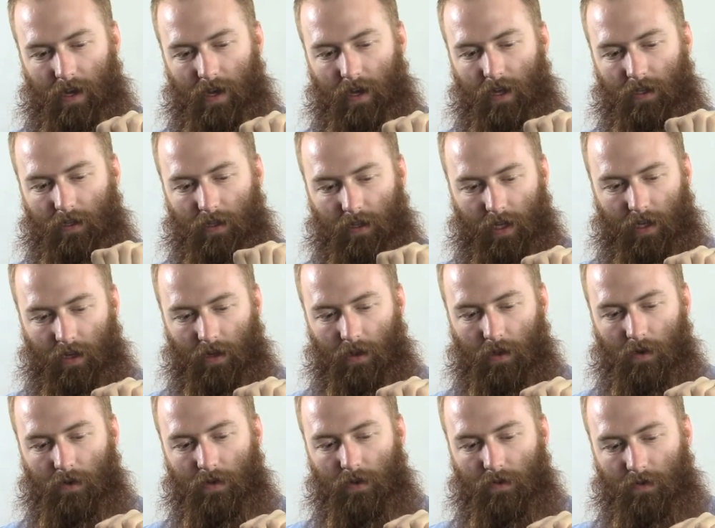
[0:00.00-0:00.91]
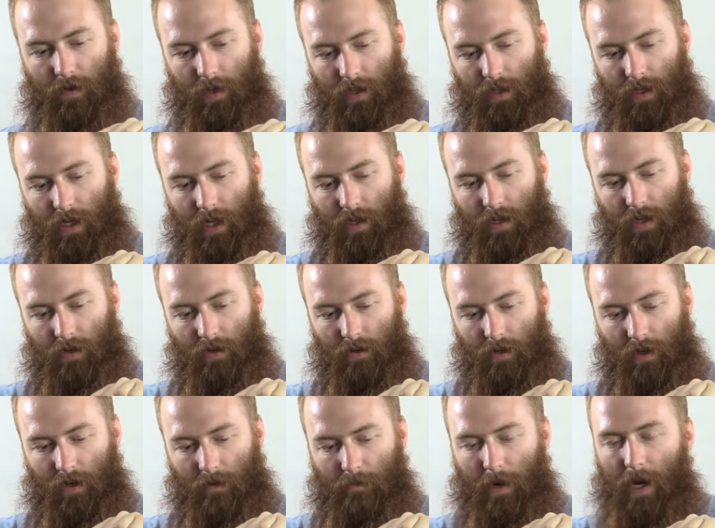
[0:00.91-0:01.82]
It's like a closed fist, and then you
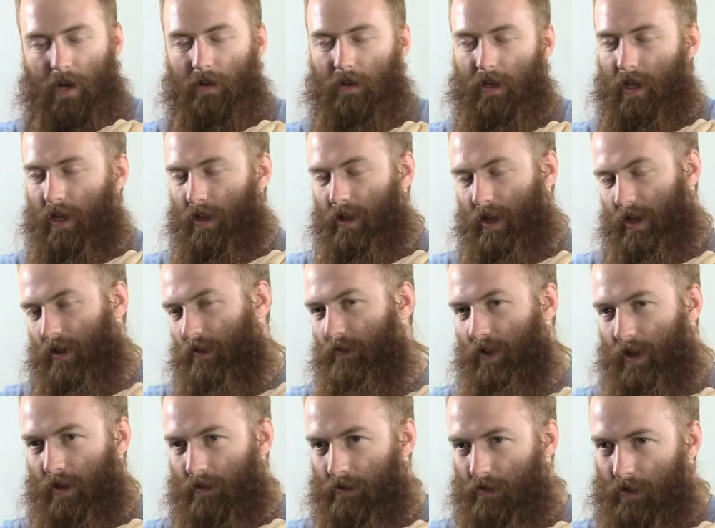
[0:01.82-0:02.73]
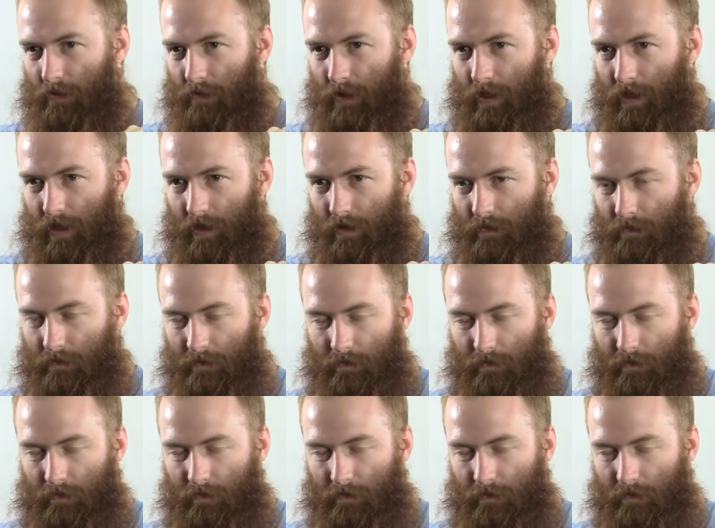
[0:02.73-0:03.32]
can barely get like a finger or two in there.